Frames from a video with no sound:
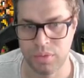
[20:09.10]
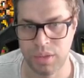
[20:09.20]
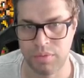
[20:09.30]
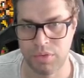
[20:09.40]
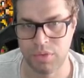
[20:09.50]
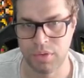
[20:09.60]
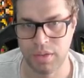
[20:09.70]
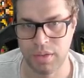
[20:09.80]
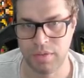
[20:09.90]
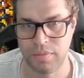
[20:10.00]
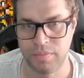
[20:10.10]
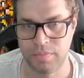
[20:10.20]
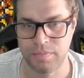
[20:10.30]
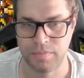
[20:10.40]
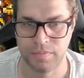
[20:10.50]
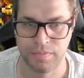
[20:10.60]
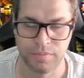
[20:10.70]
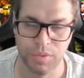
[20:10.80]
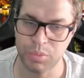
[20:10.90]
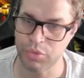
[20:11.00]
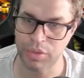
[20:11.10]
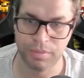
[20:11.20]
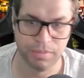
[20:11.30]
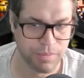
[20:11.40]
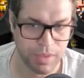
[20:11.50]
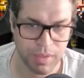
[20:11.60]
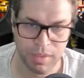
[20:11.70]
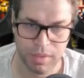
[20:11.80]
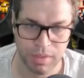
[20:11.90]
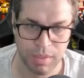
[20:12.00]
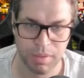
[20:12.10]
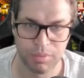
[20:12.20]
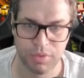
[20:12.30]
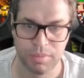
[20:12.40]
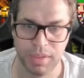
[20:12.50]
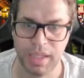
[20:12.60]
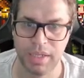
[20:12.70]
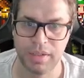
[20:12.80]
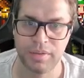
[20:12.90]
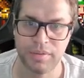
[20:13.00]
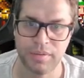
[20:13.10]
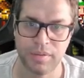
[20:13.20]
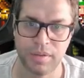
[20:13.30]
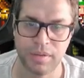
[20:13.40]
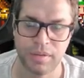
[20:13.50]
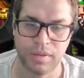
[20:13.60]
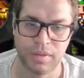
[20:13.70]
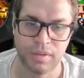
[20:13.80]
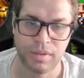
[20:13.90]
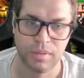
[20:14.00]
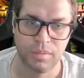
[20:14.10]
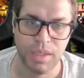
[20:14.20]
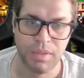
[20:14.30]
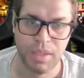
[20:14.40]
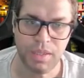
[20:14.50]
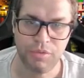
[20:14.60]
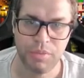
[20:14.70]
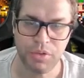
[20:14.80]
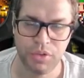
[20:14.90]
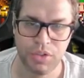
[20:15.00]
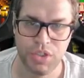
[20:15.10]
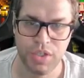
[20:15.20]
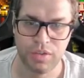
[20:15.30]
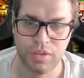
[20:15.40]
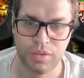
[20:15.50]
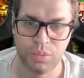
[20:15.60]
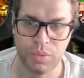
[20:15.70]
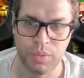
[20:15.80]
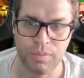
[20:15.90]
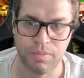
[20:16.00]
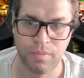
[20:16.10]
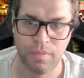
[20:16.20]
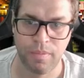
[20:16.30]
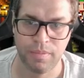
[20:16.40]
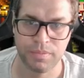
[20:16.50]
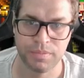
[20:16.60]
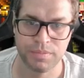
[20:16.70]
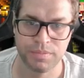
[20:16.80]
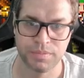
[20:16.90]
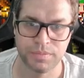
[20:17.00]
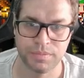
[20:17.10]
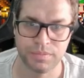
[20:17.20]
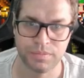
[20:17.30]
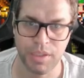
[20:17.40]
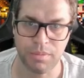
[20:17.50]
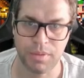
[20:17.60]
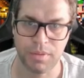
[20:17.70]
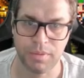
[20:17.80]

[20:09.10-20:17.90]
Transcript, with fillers: Relief Zone again removing debuffs applied. Maybe if Mirza chases, we win. Maybe.